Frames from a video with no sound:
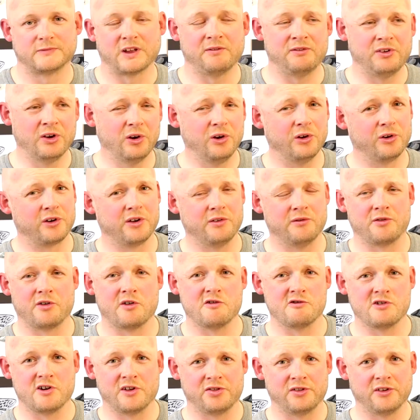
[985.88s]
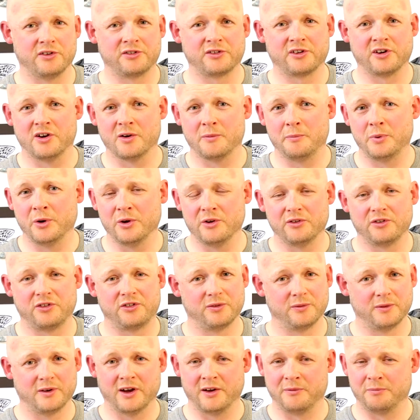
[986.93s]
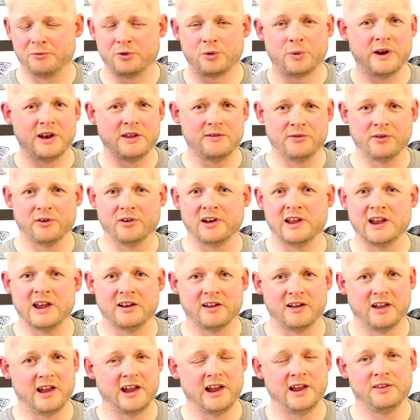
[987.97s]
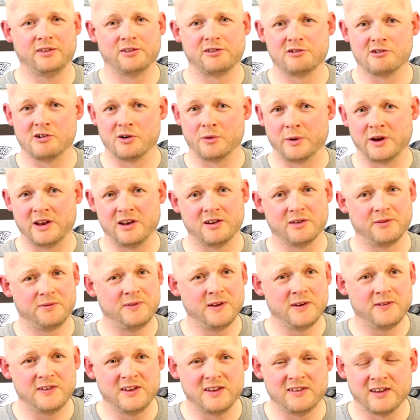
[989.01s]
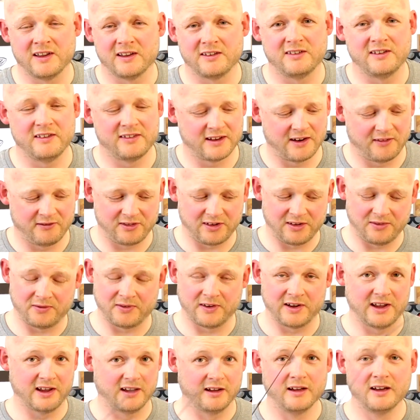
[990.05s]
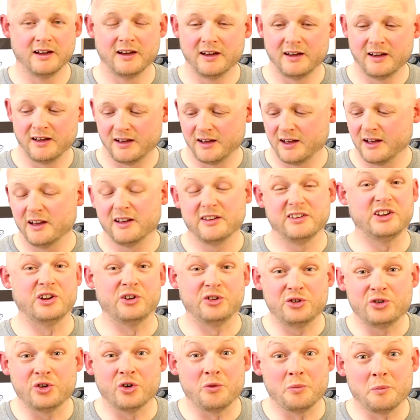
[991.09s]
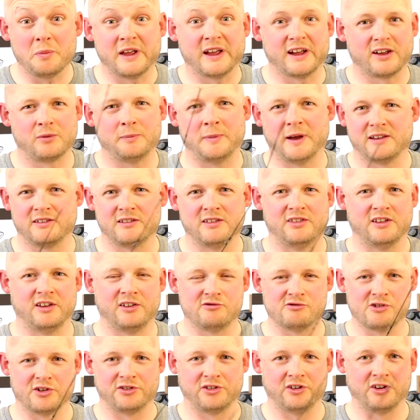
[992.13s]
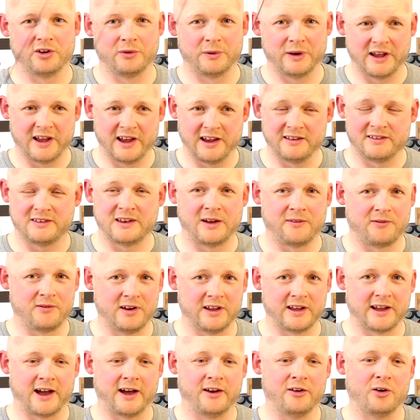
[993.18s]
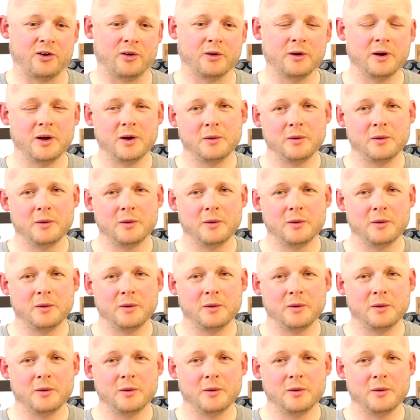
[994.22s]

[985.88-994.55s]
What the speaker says: If you're looking for a rod that's going to punch a 20-foot leader into a wind at 50, 60, 70 feet, you shouldn't be expecting this rod to do it. It definitely cannot.